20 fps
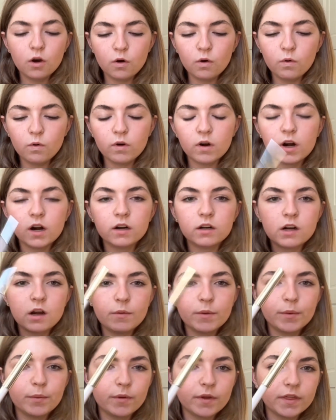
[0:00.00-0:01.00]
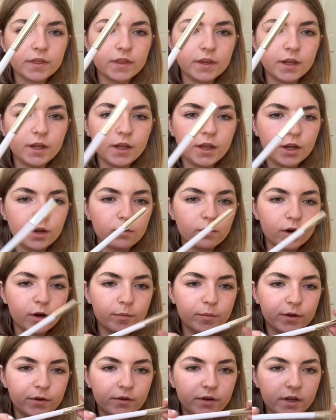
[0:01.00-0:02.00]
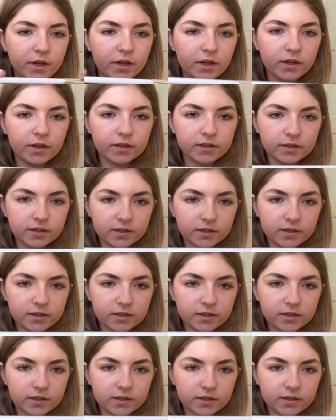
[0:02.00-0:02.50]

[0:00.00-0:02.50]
Or I'll go in with the Rare Beauty.